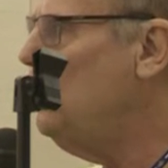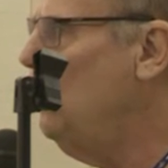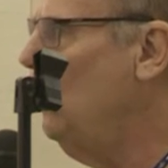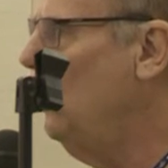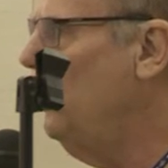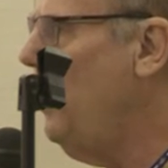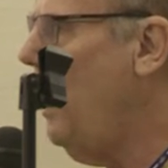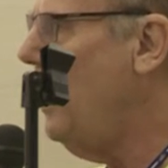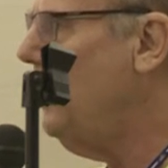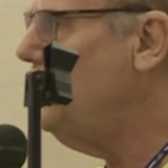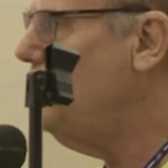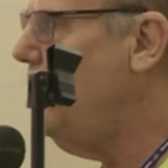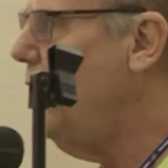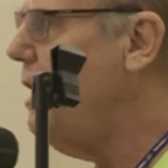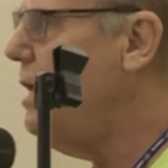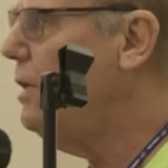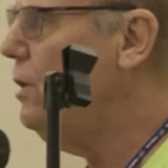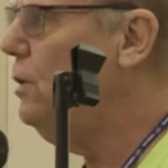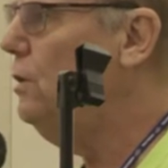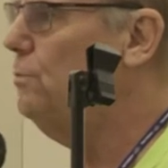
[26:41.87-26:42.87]
you will not
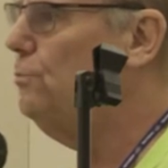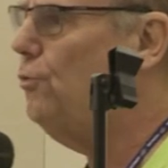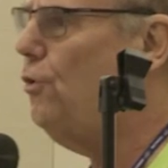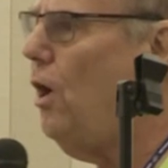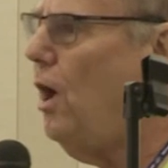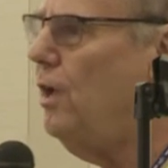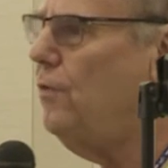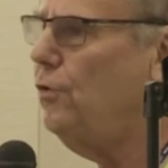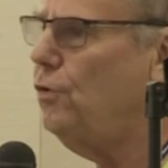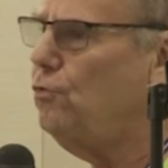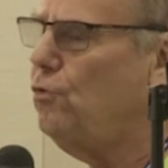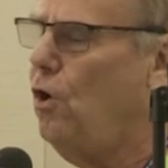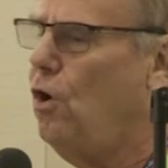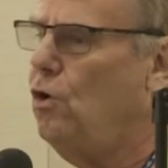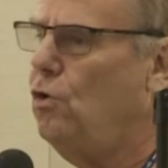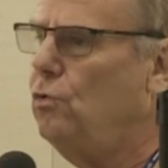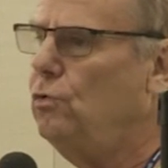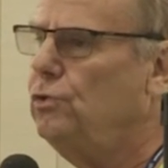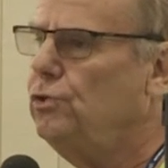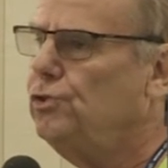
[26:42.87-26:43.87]
take private
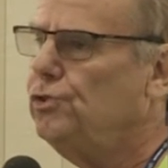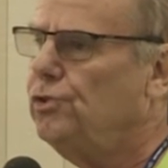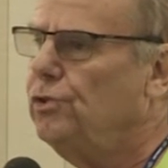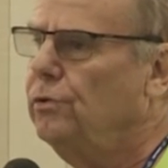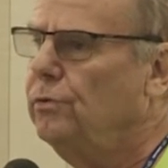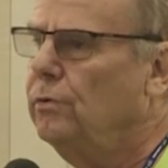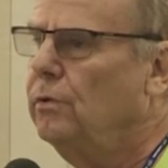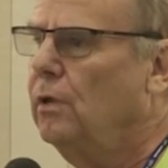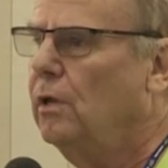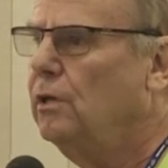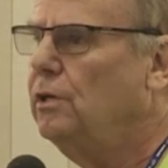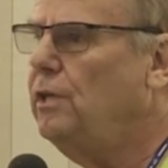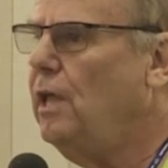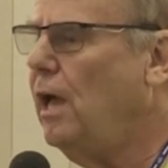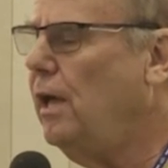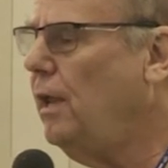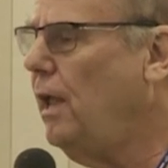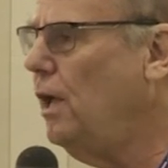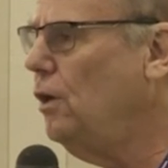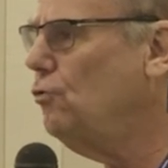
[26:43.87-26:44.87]
roads,
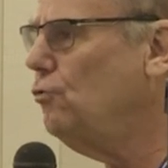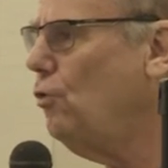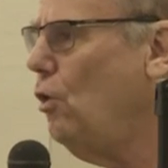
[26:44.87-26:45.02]
dead-end